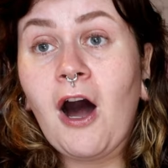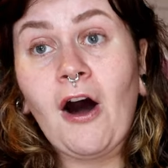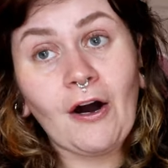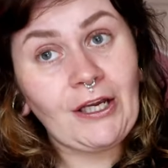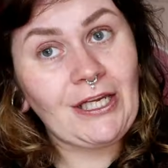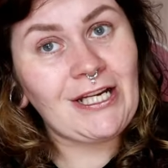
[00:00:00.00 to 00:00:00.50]

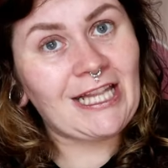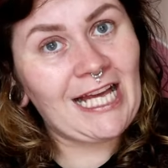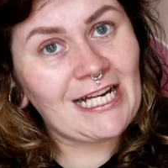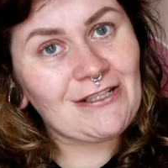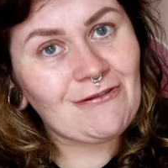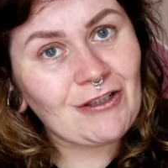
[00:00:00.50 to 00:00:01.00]
Are you
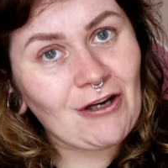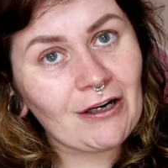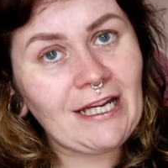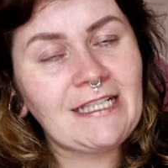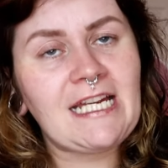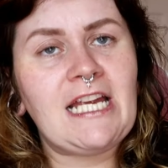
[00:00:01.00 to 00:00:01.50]
glad you
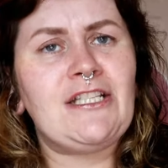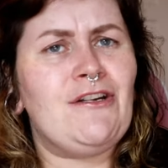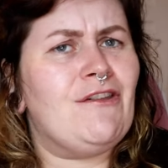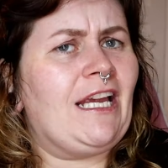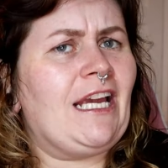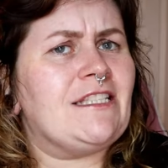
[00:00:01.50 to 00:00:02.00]
got it?
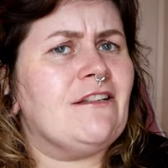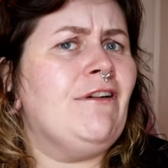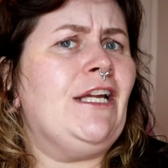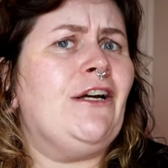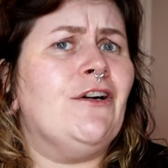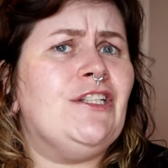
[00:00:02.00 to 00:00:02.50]
Do you think it's a
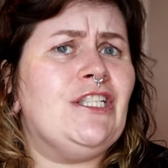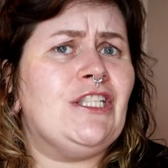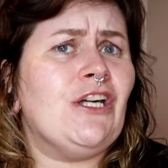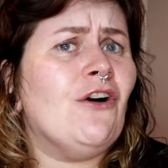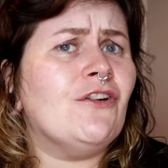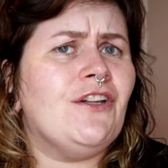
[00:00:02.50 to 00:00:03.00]
really good
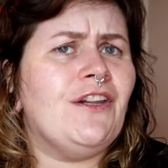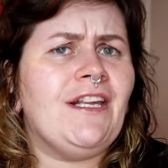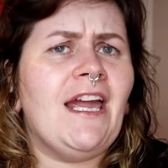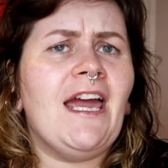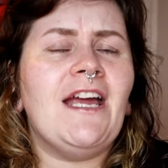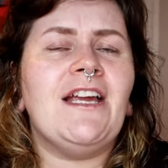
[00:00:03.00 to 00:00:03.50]
start to the
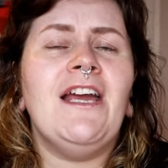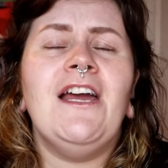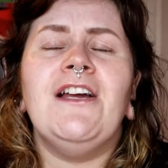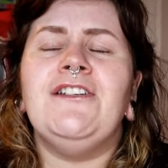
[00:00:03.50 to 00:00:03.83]
year?